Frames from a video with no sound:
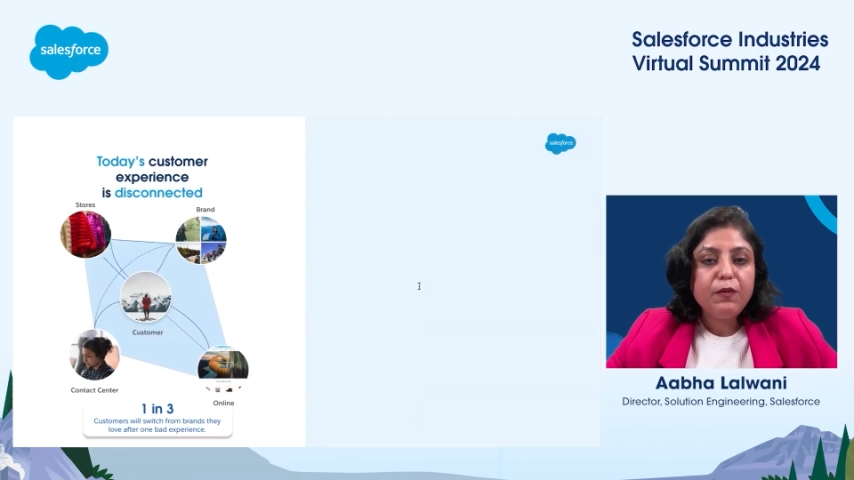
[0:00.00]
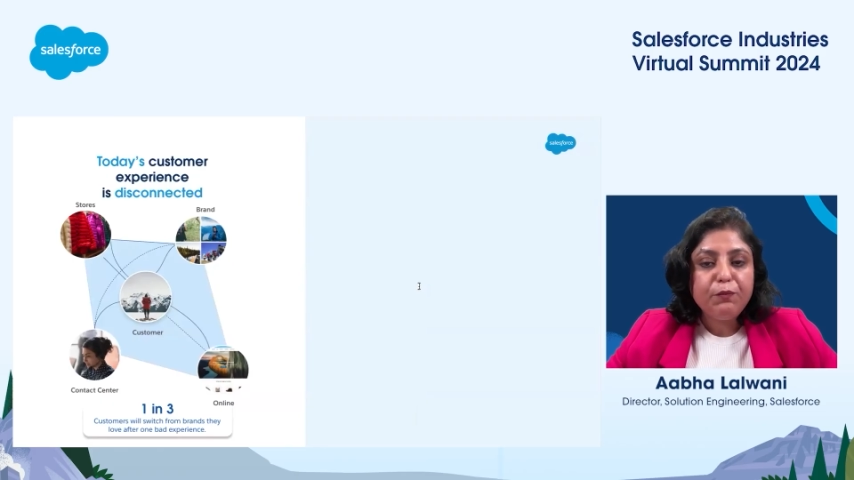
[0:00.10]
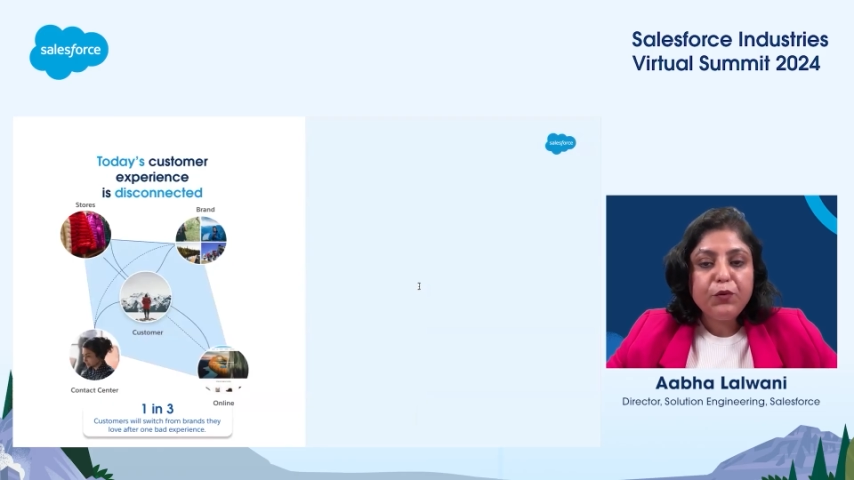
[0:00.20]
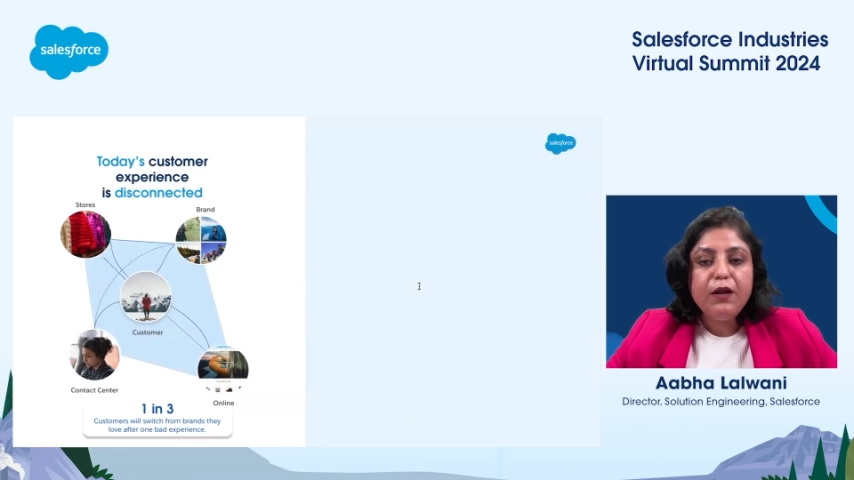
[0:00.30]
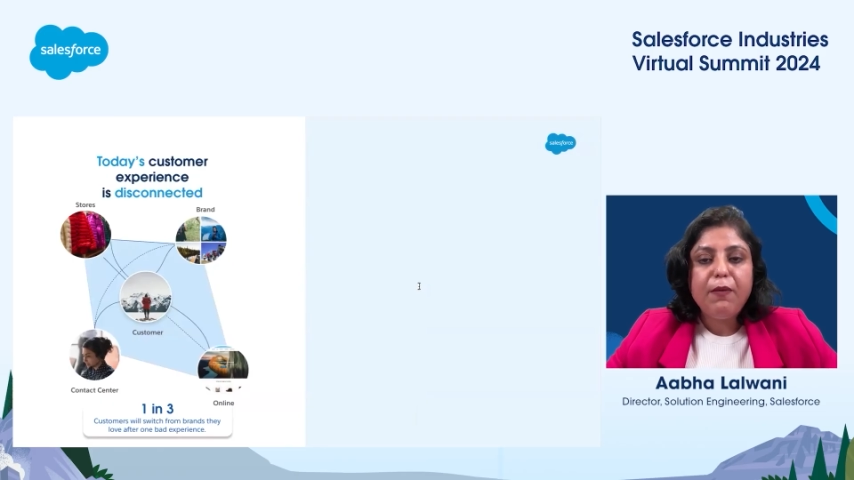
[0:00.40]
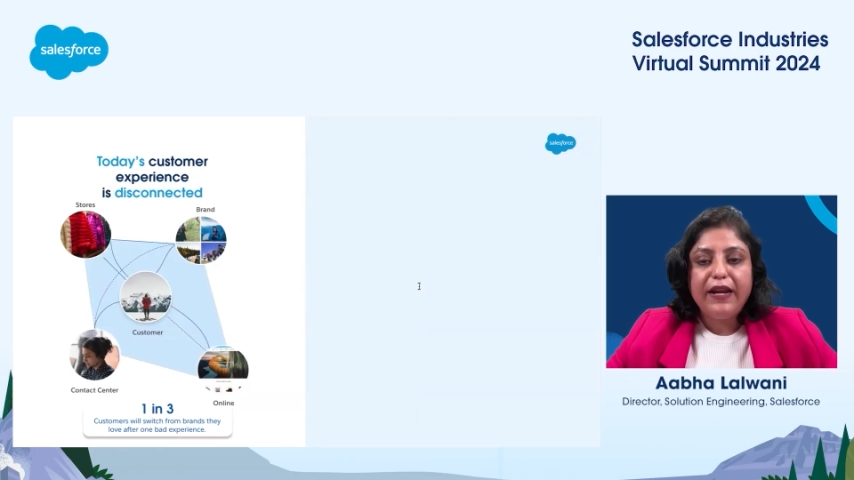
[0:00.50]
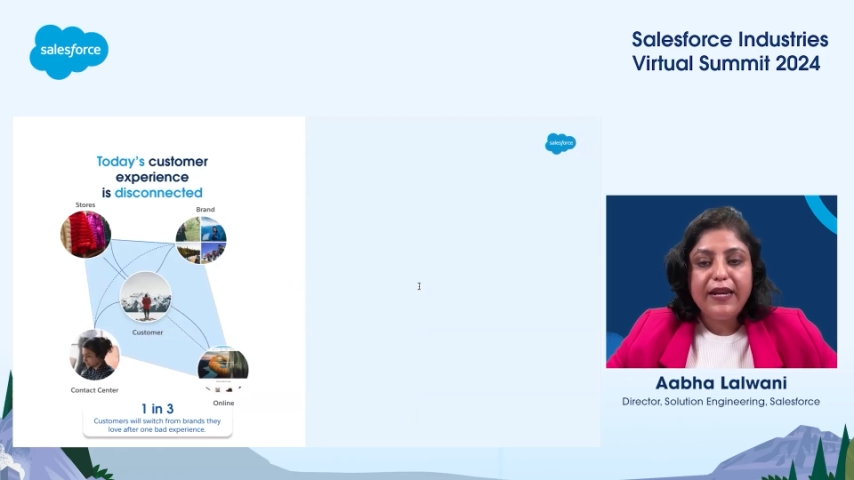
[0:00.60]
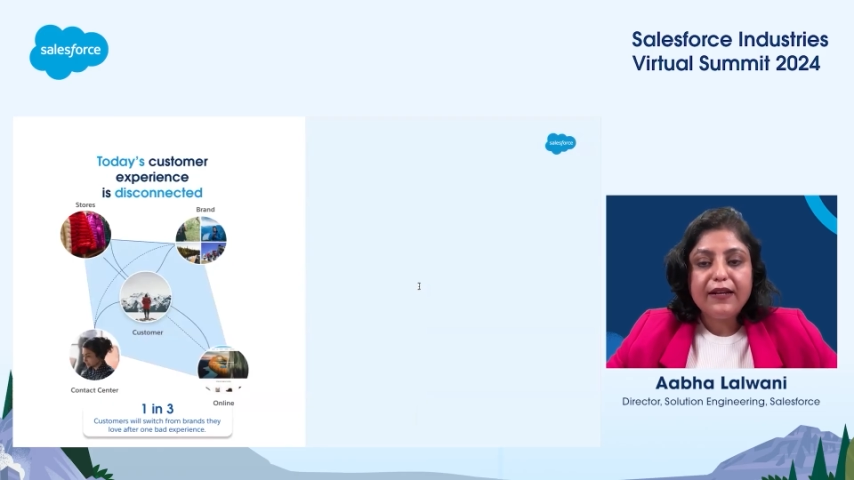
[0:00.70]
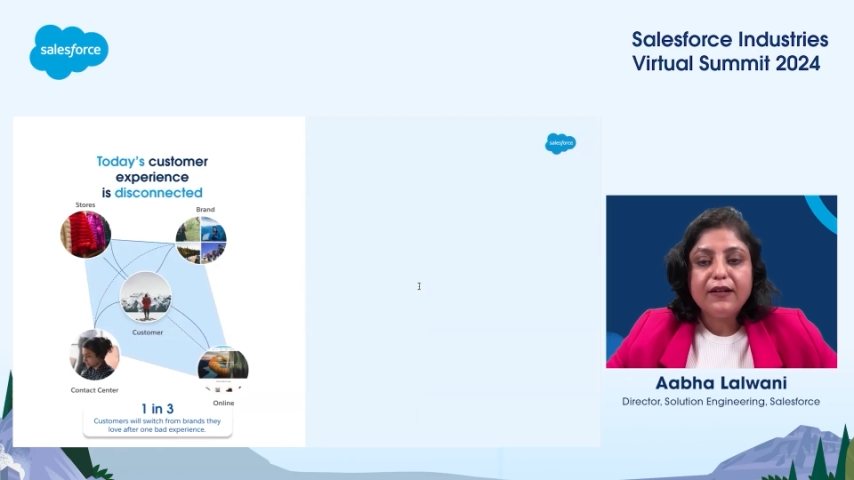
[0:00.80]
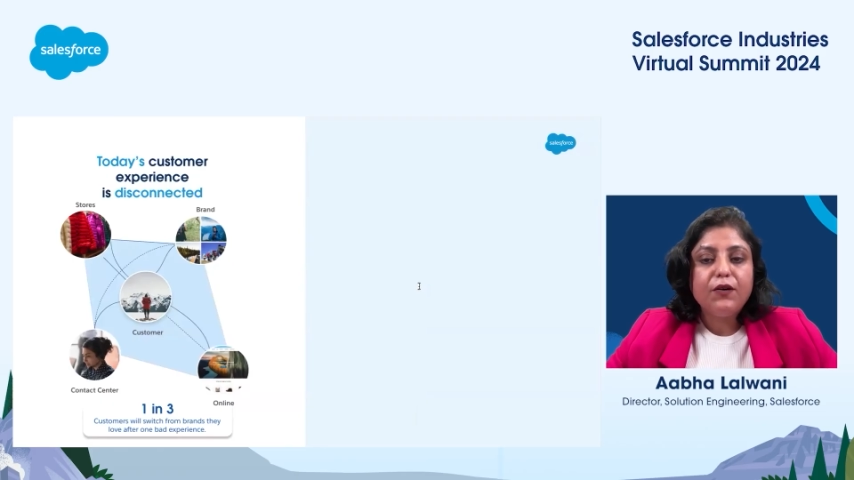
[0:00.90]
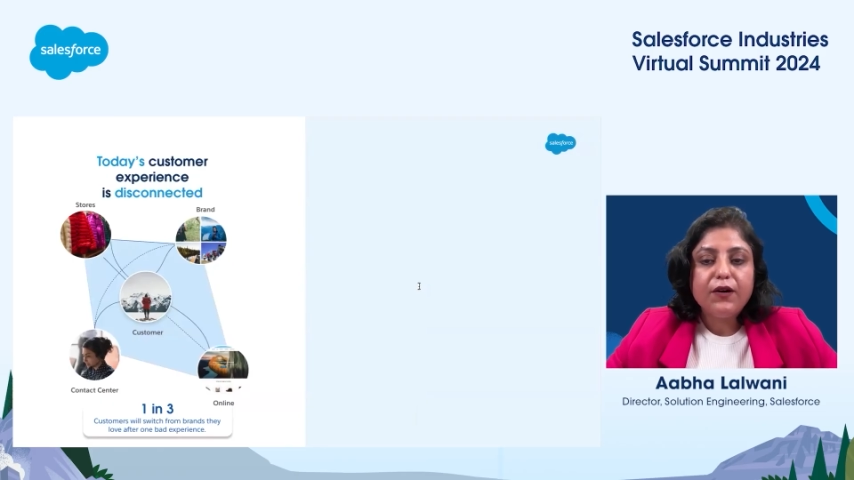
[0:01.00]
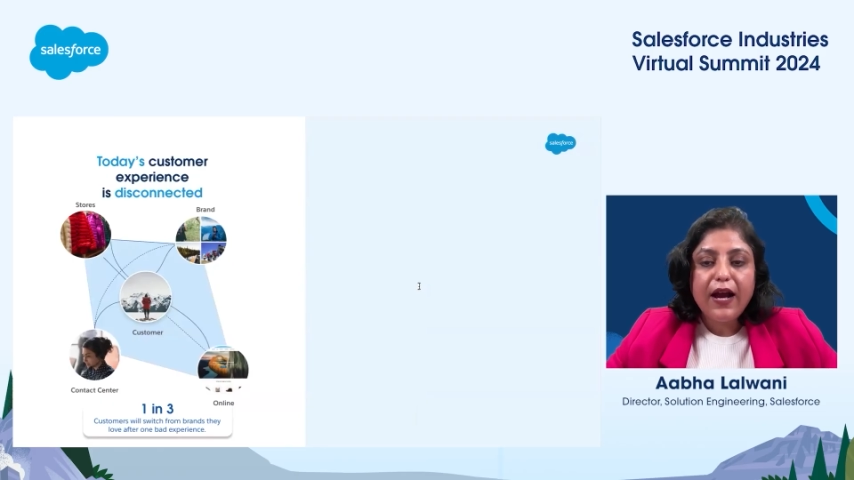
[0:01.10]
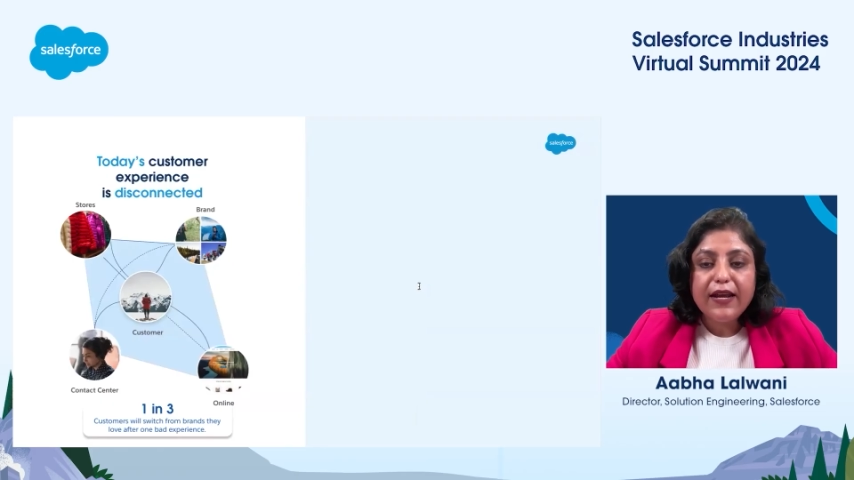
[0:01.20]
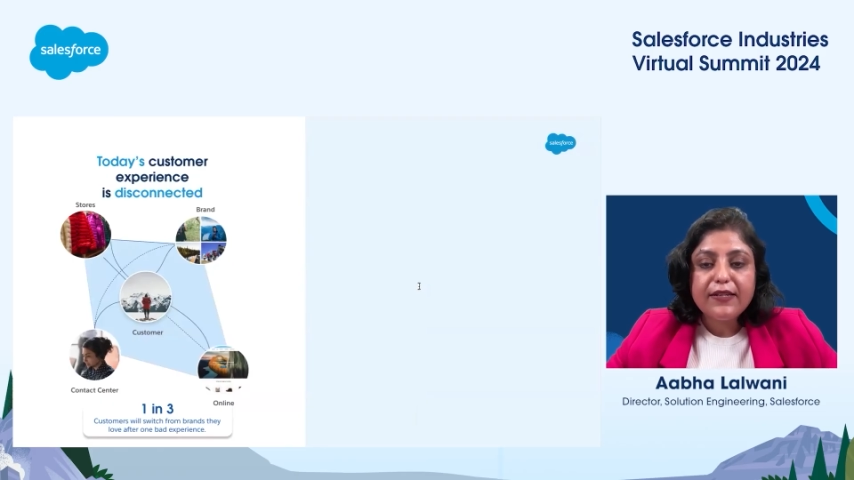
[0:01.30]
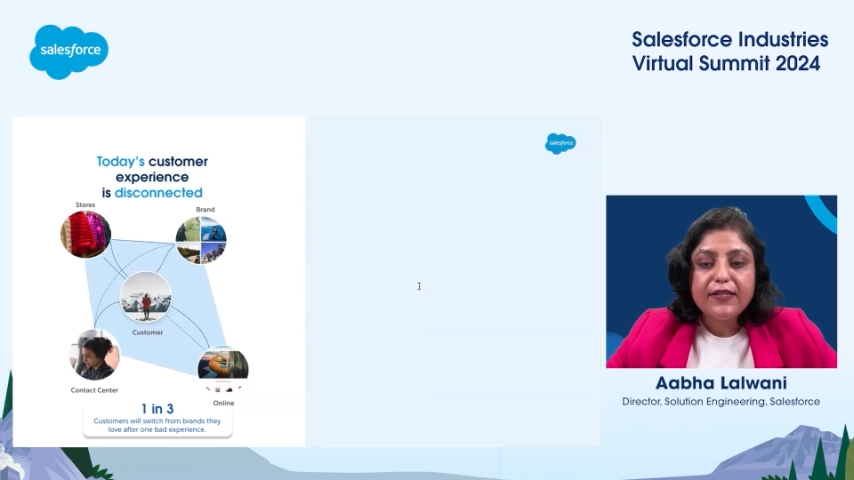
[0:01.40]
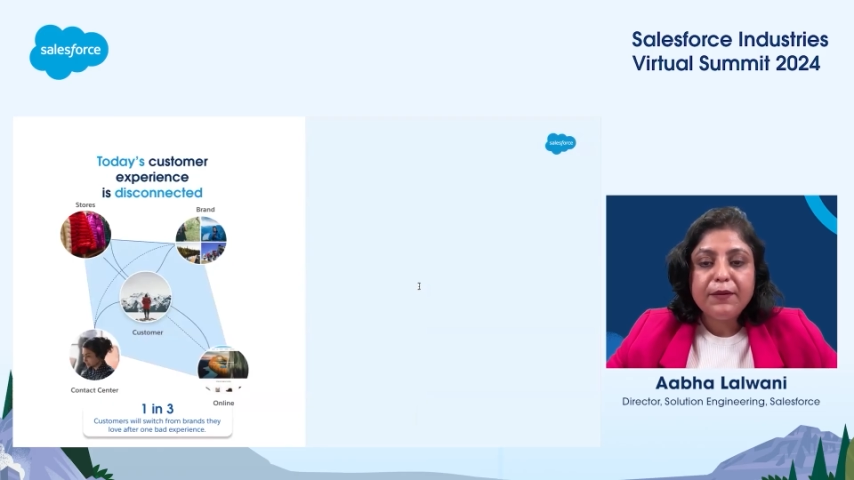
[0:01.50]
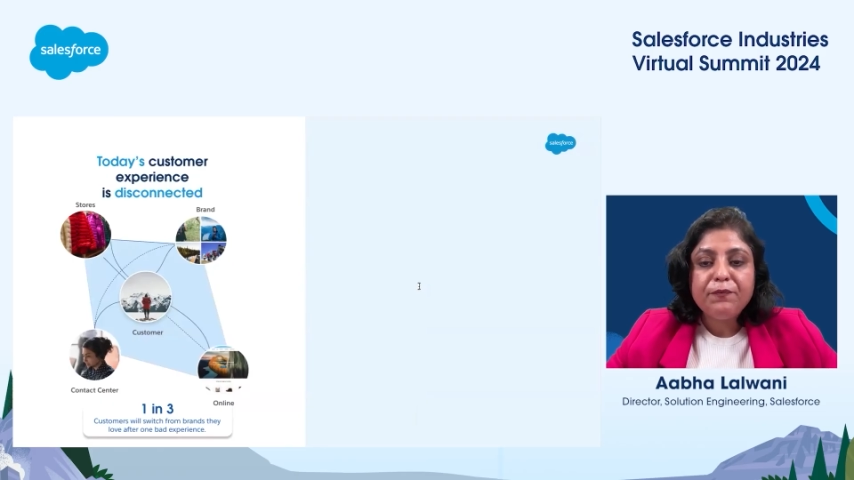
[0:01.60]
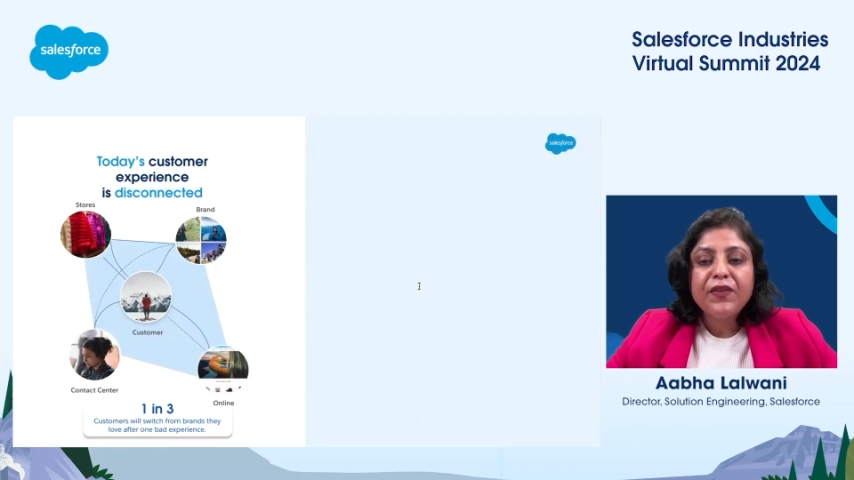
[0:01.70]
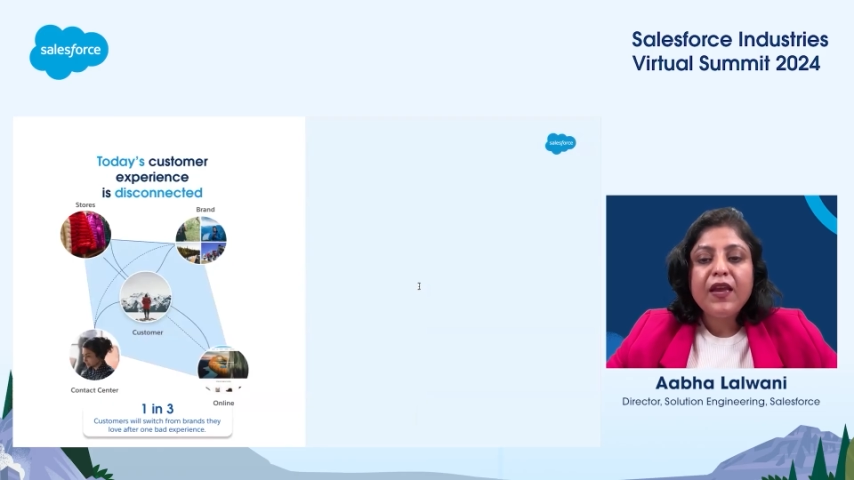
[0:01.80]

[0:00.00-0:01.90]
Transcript: to be pulled by data or IT.